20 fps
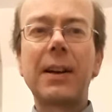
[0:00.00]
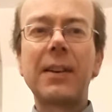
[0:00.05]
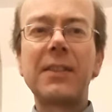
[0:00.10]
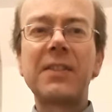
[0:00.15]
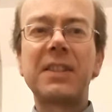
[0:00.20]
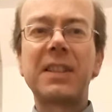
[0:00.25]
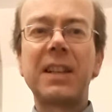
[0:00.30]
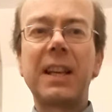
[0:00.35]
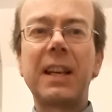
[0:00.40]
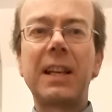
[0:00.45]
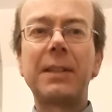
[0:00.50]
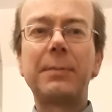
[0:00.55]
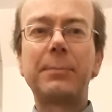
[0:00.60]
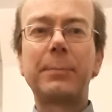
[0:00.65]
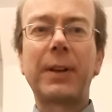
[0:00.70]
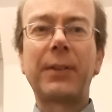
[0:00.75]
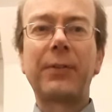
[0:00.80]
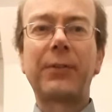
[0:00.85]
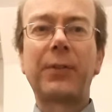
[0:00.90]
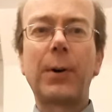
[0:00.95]
have seen
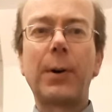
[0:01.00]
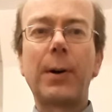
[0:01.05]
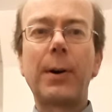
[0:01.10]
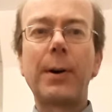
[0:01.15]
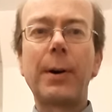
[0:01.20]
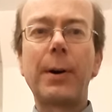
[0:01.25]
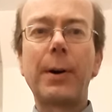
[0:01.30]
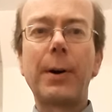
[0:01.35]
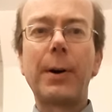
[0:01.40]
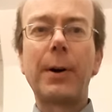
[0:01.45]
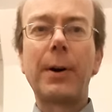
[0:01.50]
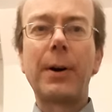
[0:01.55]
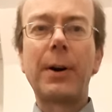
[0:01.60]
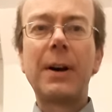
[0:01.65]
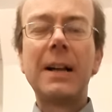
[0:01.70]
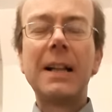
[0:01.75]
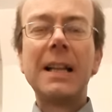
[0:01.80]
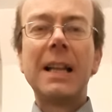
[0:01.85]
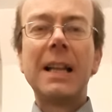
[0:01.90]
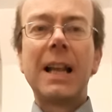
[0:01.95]
before.